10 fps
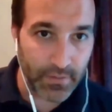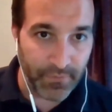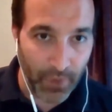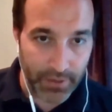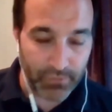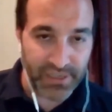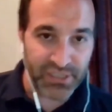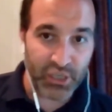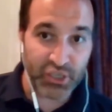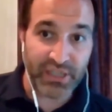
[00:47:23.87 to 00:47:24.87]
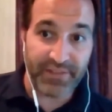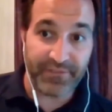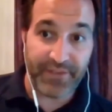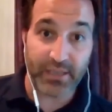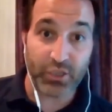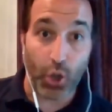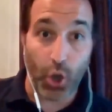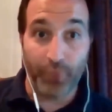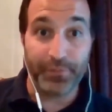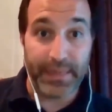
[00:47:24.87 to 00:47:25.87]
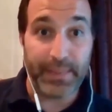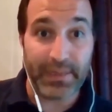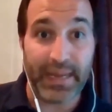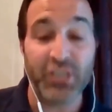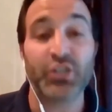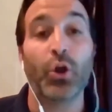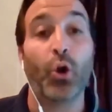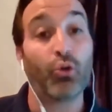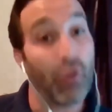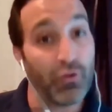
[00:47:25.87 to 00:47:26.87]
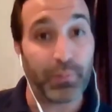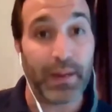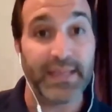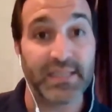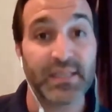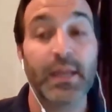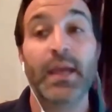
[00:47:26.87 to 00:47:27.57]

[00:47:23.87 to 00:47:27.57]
via research the effect of manipulation on growth plates